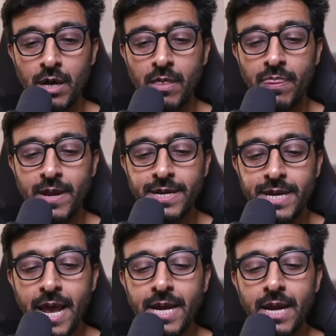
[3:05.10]
The
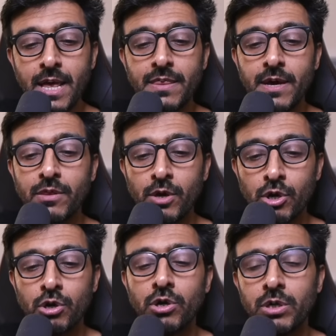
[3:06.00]
data, the, the
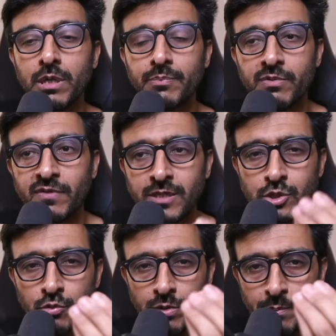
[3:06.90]
kernel provides you
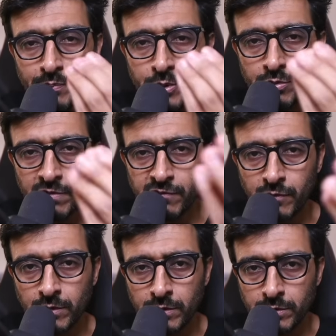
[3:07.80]
with a
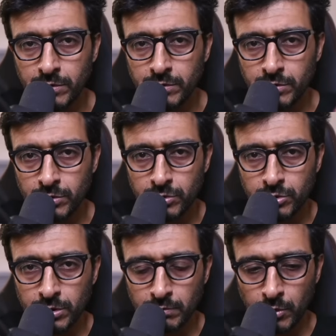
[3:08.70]
beautiful
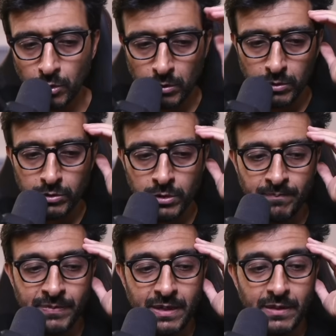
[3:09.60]
system calls
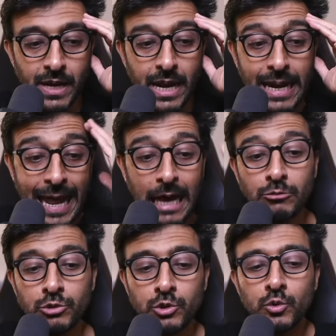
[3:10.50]
that
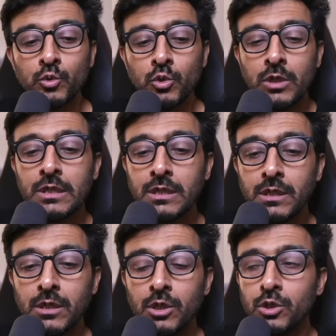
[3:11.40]
allows you
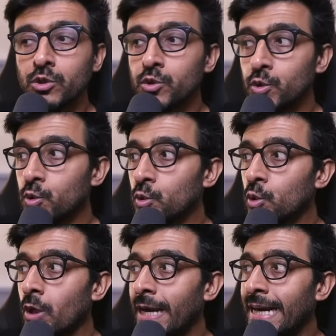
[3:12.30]
to
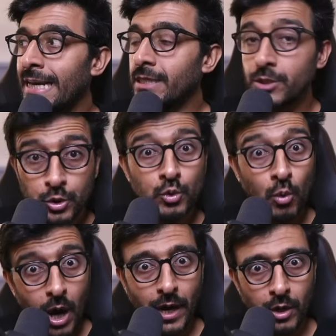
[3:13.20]
do
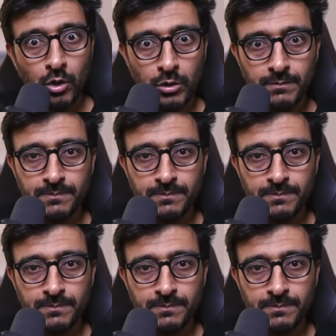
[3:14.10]
I.O.